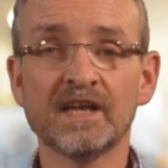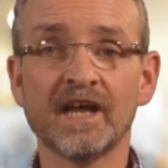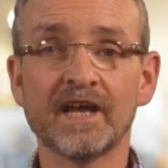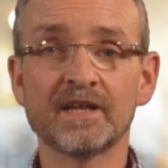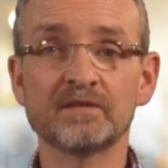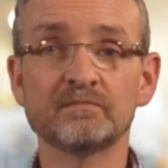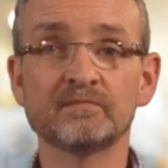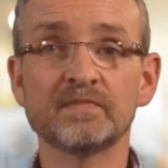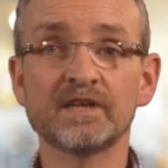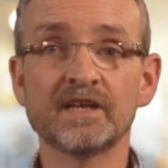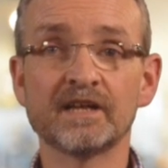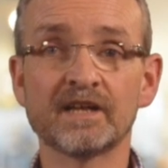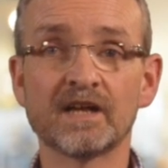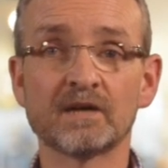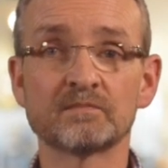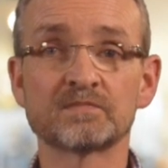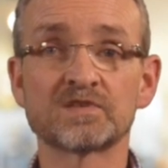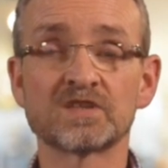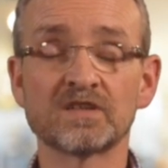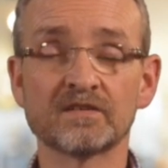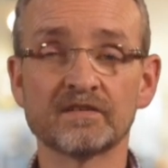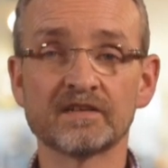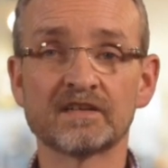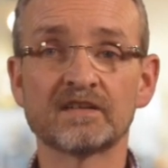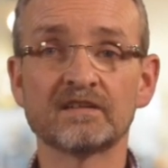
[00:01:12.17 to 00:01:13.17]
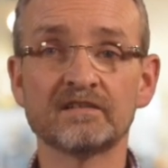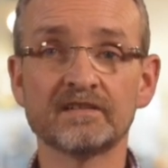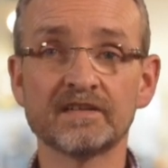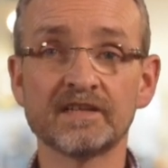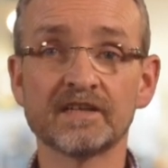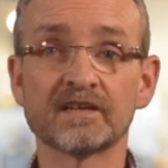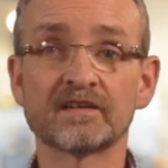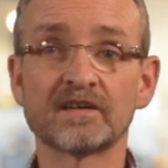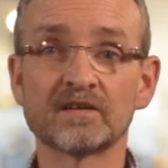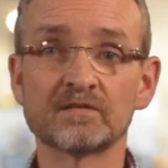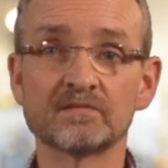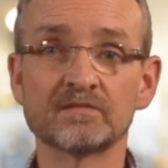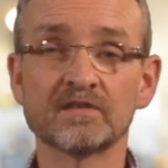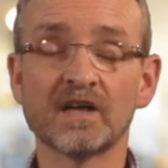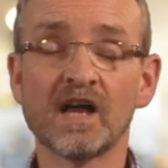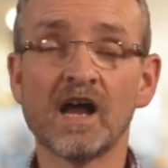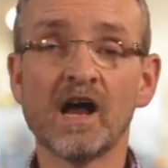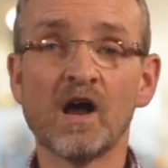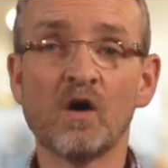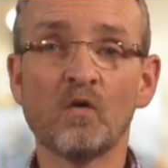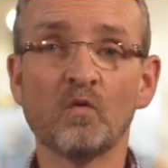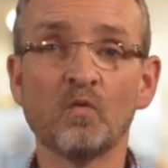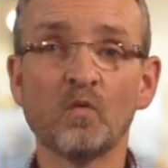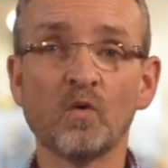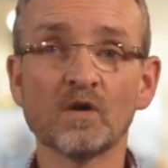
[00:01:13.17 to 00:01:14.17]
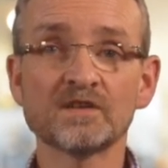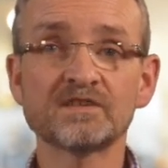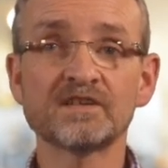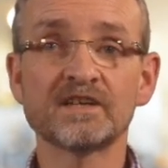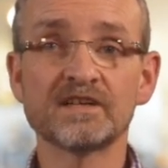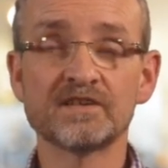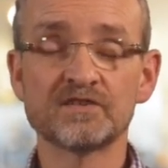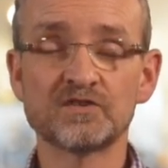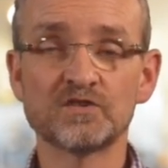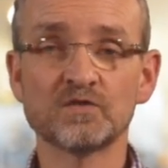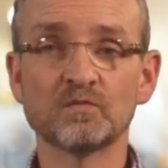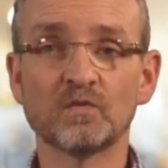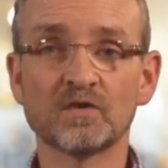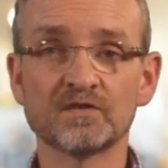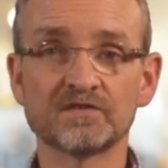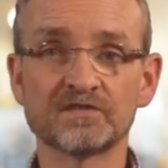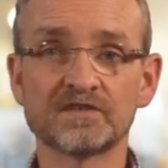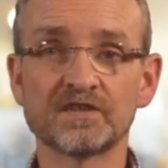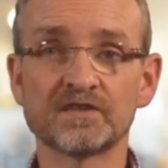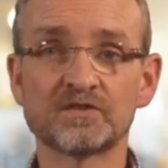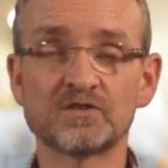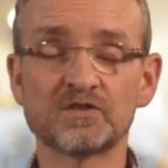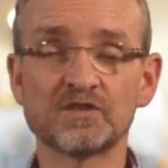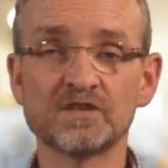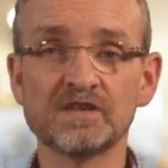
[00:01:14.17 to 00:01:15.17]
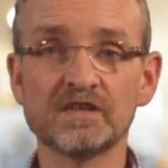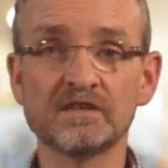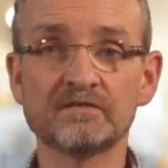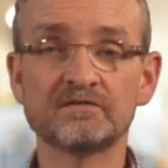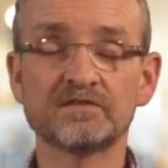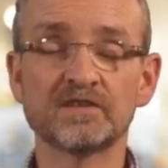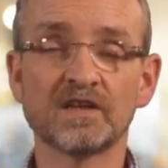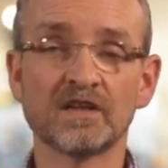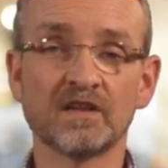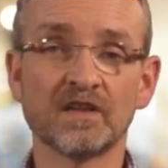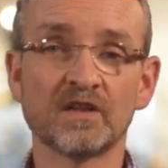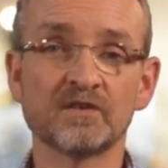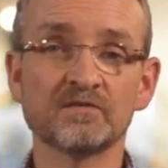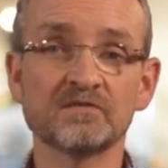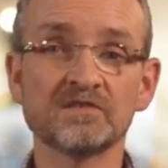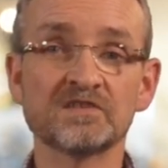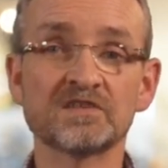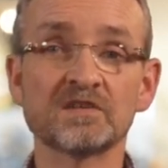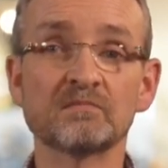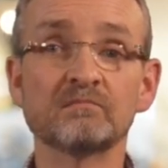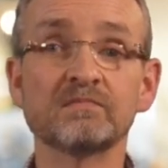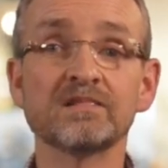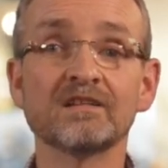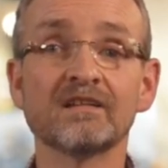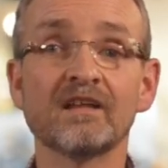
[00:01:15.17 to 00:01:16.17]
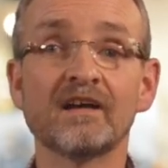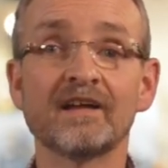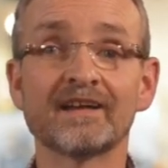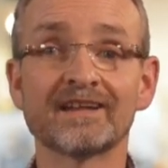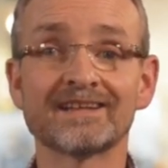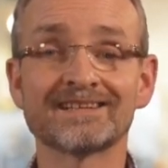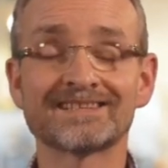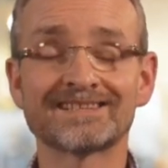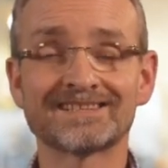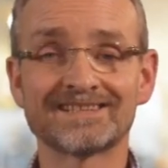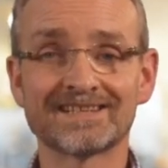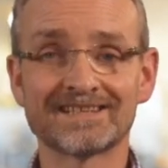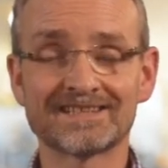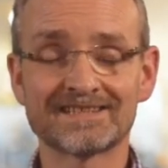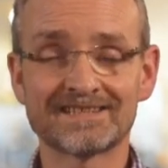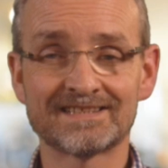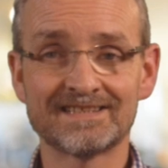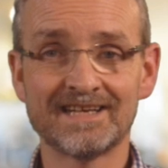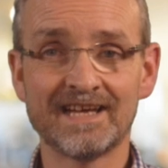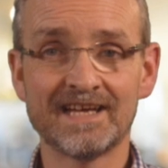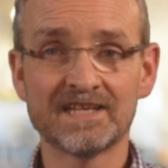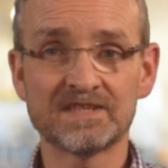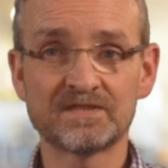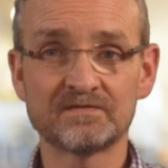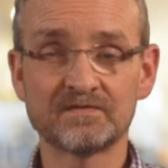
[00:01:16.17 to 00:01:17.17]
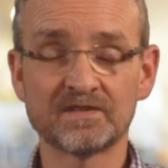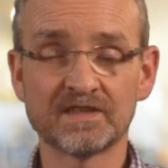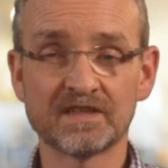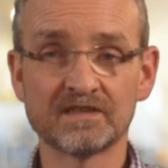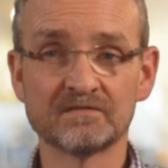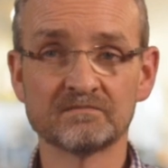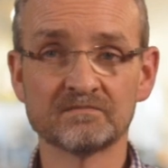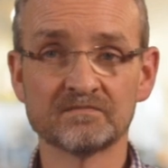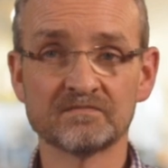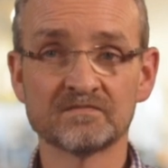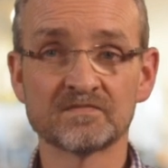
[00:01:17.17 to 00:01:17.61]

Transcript: and being absolutely clear on what it is you want to achieve to allow you to plan it successfully.